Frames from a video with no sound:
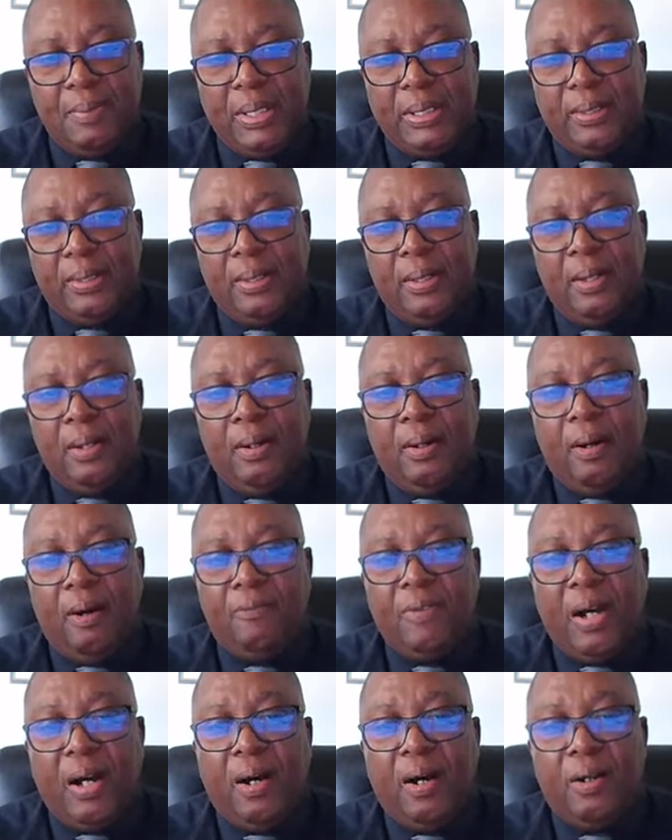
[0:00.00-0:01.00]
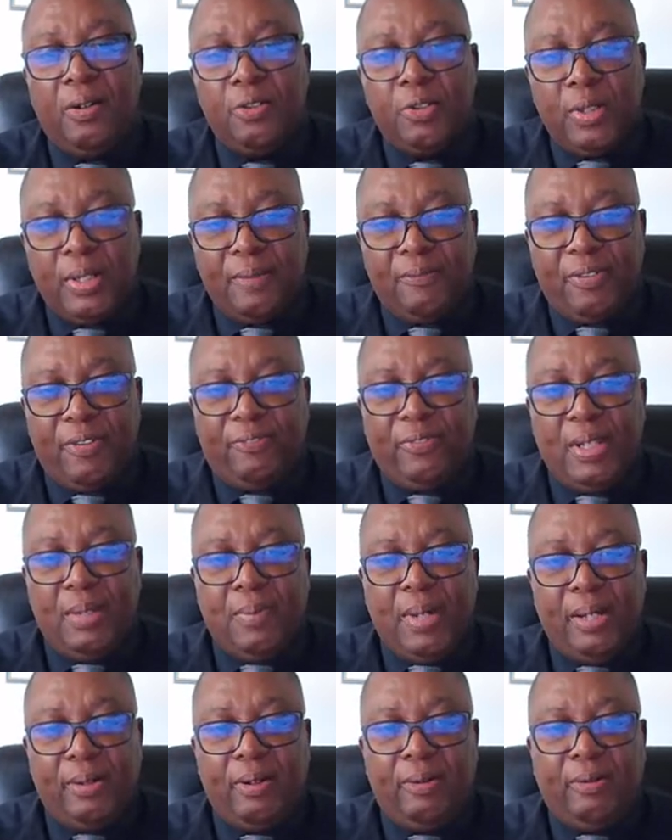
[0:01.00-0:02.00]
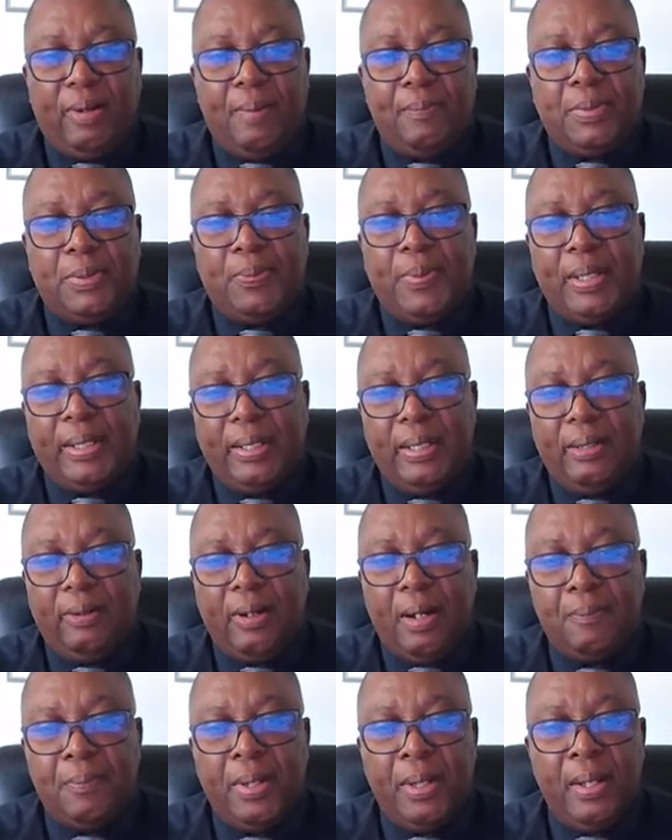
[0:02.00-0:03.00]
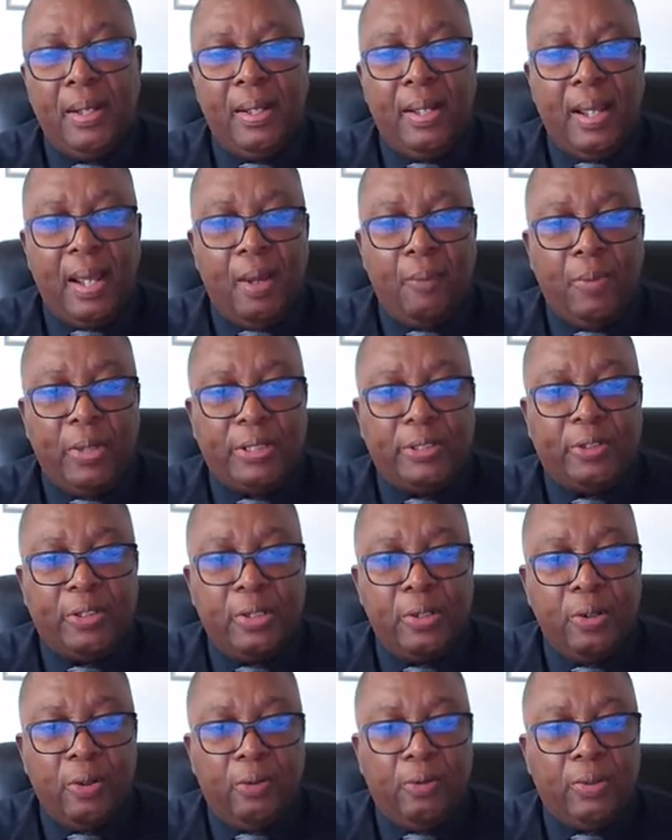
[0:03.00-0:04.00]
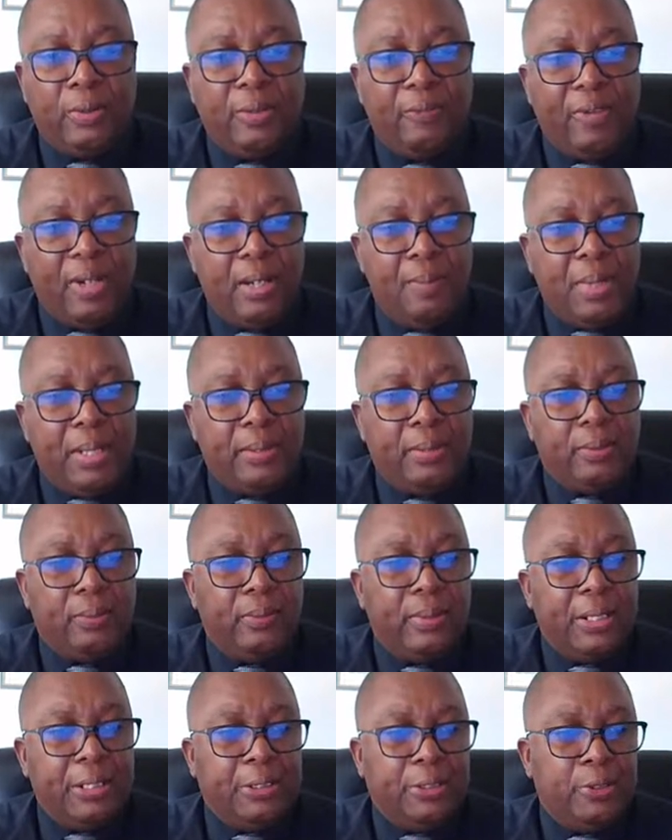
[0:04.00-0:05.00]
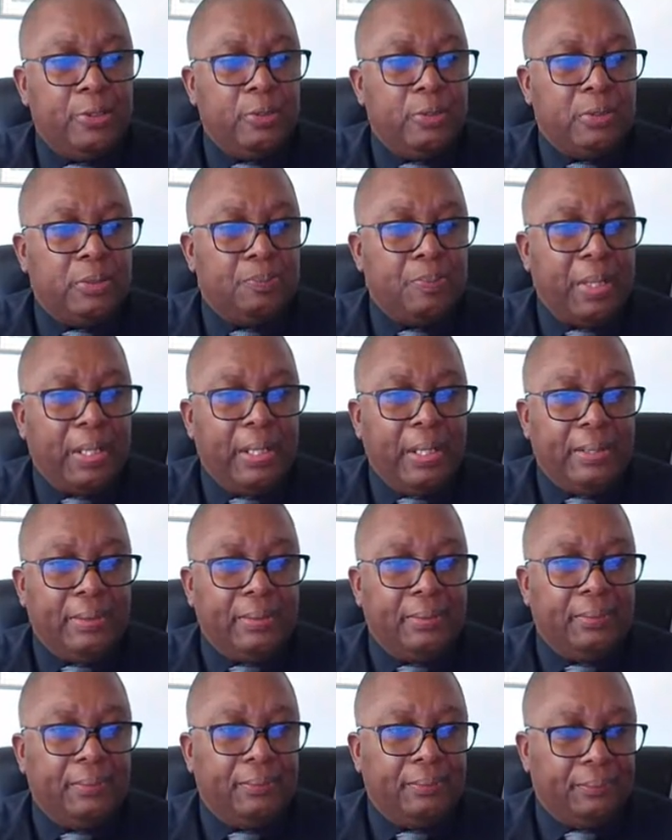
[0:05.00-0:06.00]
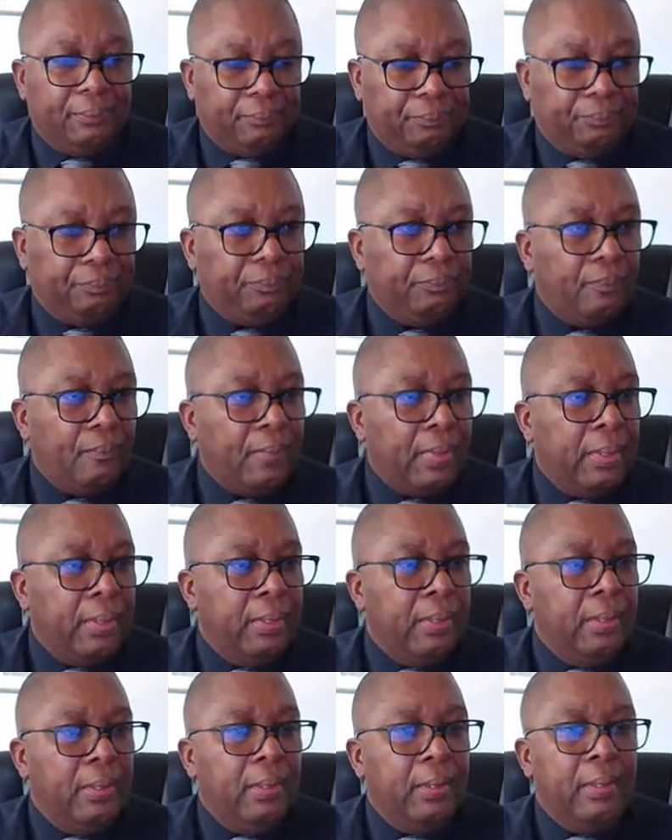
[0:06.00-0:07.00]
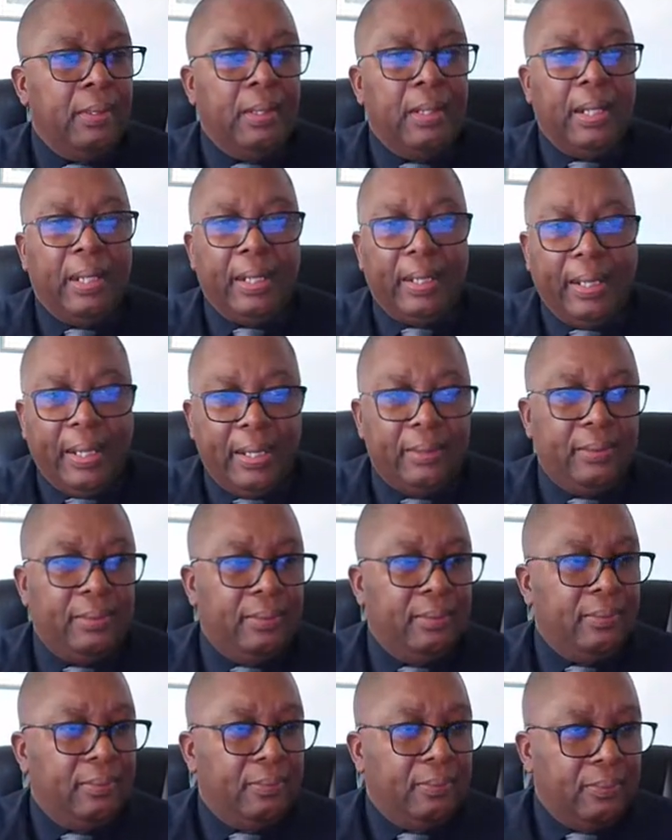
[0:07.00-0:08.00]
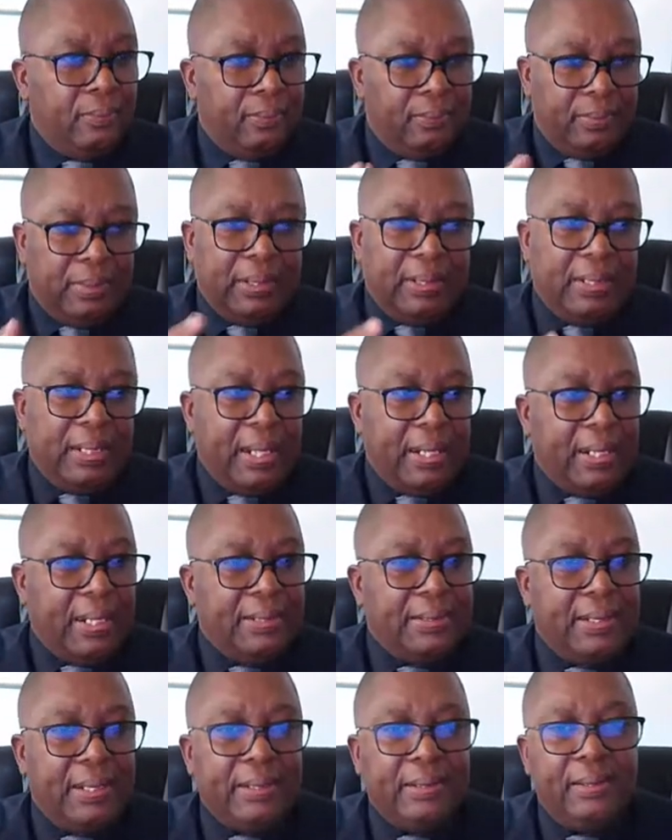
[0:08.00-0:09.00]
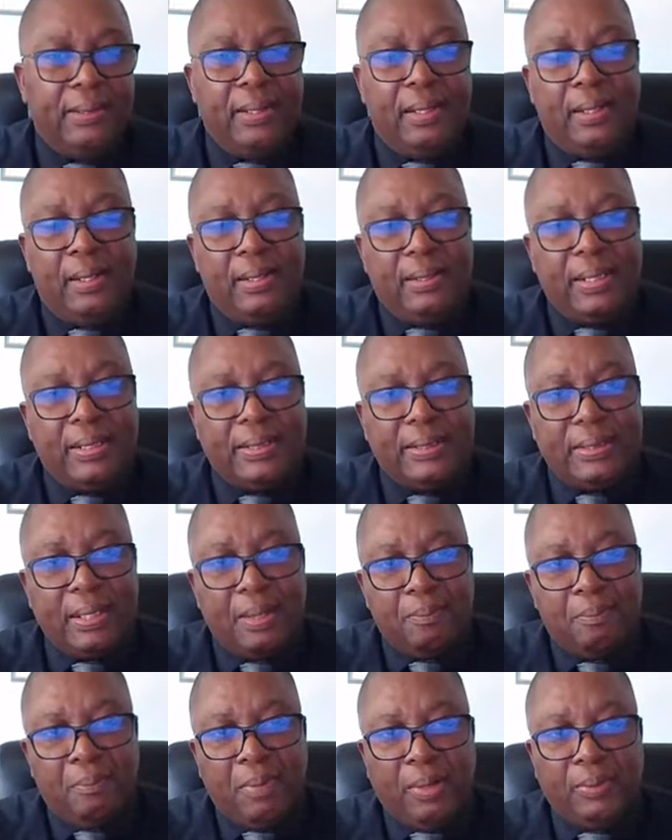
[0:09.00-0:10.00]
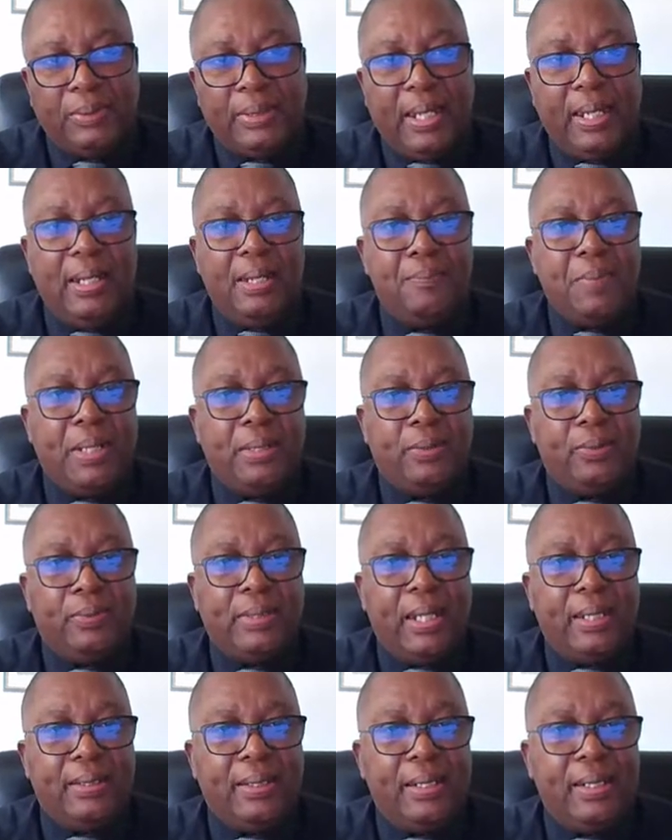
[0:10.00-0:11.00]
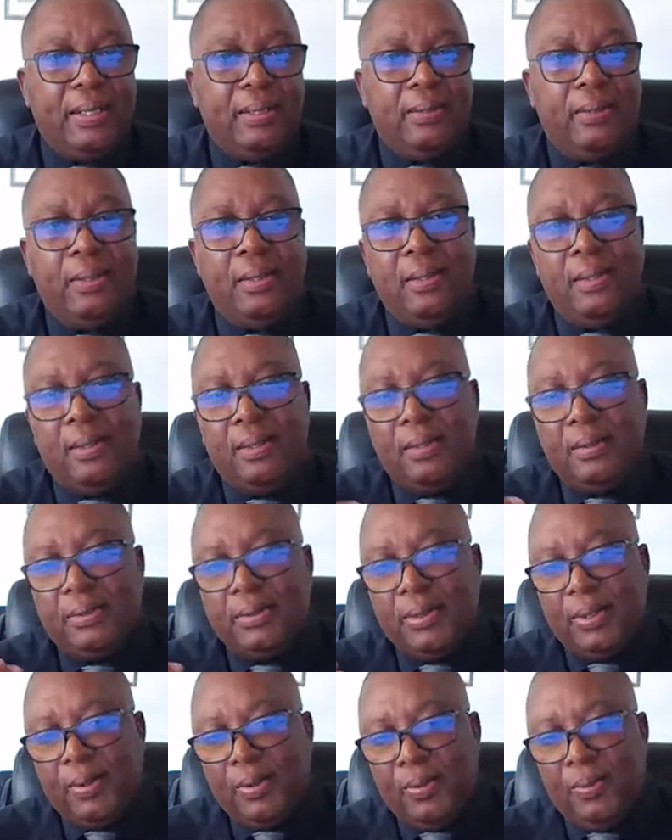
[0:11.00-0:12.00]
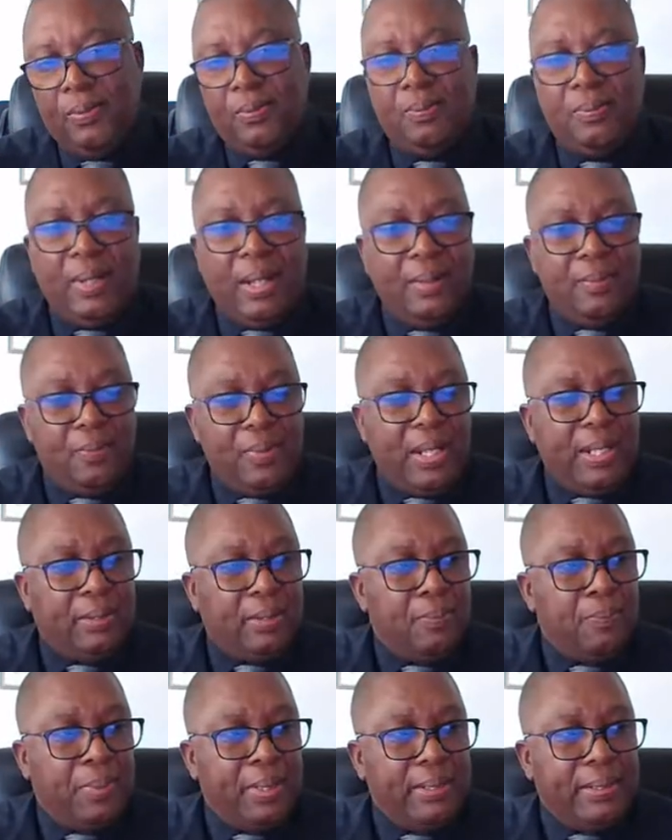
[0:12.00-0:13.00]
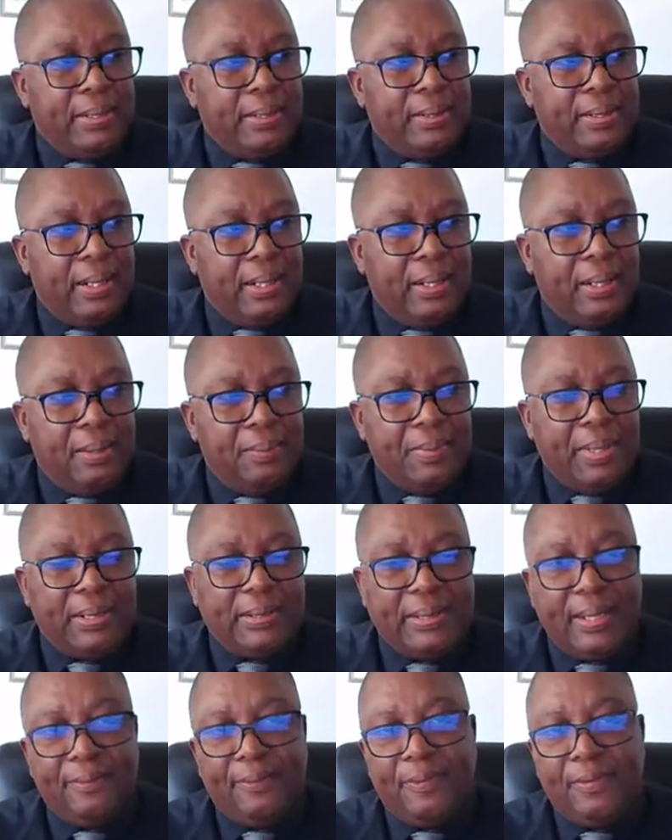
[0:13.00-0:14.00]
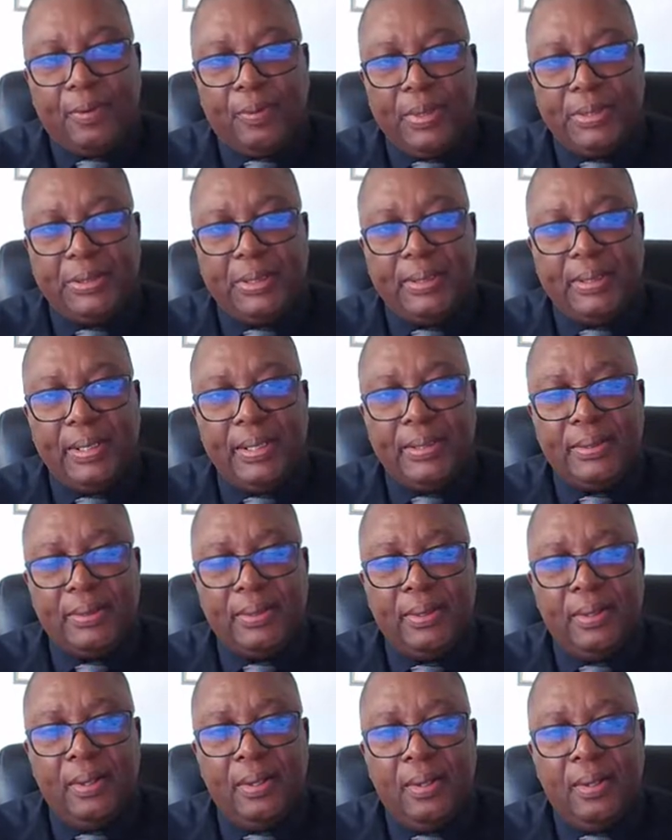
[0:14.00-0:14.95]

limit of 150 micrograms per kilogram, at which neurodevelopmental issues begin. Again, like I said, this is a multi-elemental technique. So, and we had completed um, extensive questionnaires.